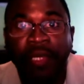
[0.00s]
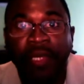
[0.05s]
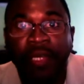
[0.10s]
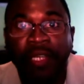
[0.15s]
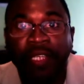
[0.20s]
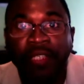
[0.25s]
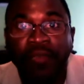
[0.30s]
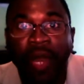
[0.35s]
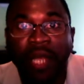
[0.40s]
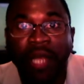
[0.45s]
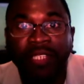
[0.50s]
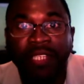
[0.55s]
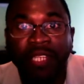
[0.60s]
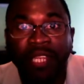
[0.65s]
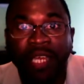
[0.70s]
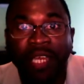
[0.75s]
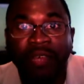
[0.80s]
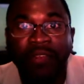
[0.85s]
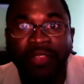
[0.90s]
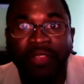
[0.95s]
He's
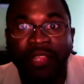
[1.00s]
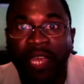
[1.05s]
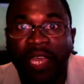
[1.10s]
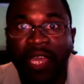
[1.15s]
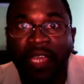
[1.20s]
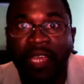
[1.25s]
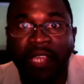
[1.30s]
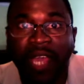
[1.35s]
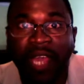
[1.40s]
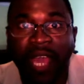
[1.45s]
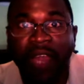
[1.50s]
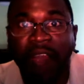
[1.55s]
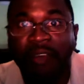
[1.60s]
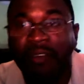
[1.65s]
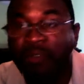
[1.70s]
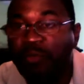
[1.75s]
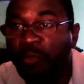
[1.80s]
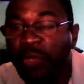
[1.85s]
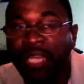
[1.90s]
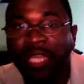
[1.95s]
watching everything.
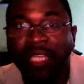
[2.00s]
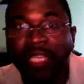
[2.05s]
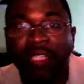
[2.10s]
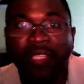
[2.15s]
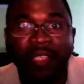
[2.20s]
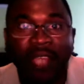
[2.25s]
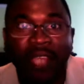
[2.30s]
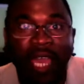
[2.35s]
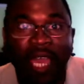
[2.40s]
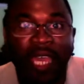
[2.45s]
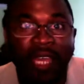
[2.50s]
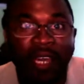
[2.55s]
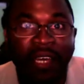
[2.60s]
Now, we today